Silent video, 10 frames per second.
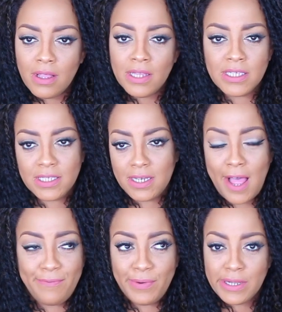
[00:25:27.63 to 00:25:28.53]
Listen,
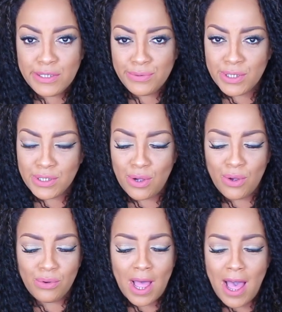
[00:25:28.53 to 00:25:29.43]
I'm 42 years
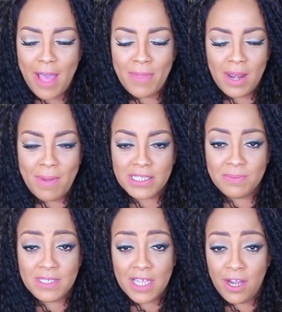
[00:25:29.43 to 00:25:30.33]
old. I am not about
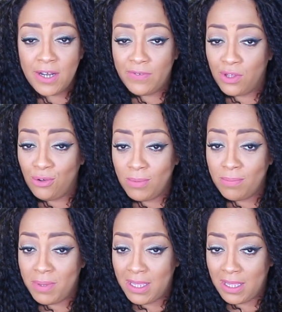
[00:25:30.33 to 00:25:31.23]
to be scared of a
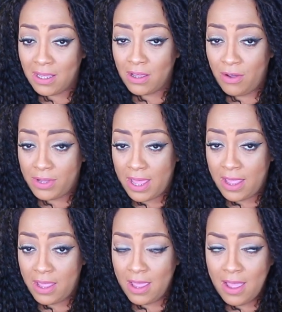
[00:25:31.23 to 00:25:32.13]
human being,
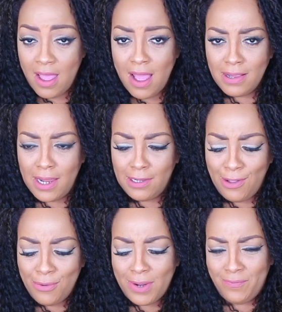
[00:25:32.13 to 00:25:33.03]
okay? Let
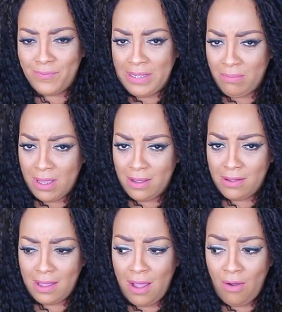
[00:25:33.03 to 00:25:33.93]
alone a
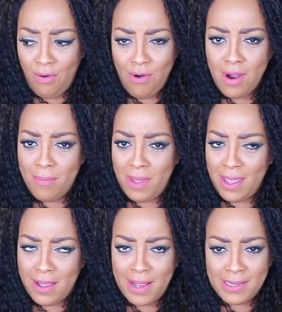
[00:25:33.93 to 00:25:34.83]
female or a
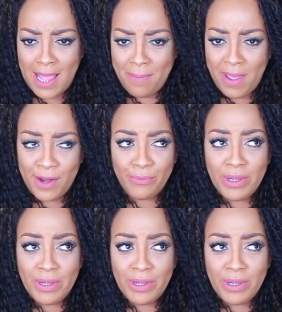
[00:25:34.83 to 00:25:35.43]
man at that matter.